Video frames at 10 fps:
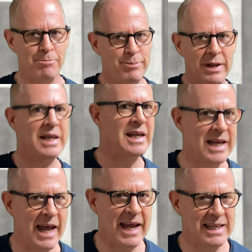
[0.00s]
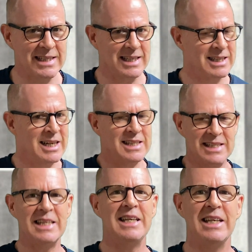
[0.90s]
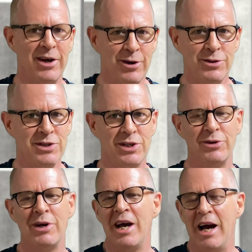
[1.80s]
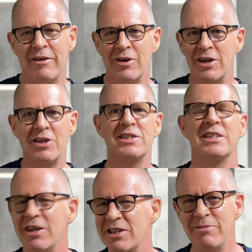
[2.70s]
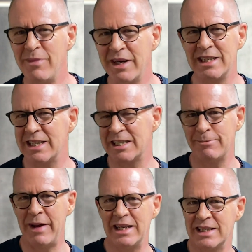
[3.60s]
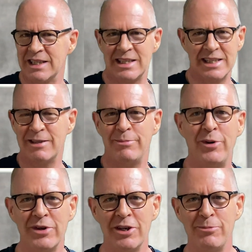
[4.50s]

billionaires and CEOs who have got lots and lots of money to spend and to support you,